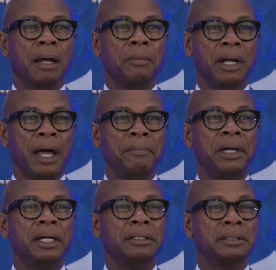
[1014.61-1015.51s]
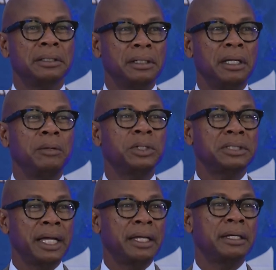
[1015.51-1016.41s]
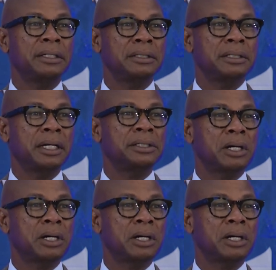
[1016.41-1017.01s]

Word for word: but I bet he would take it in St.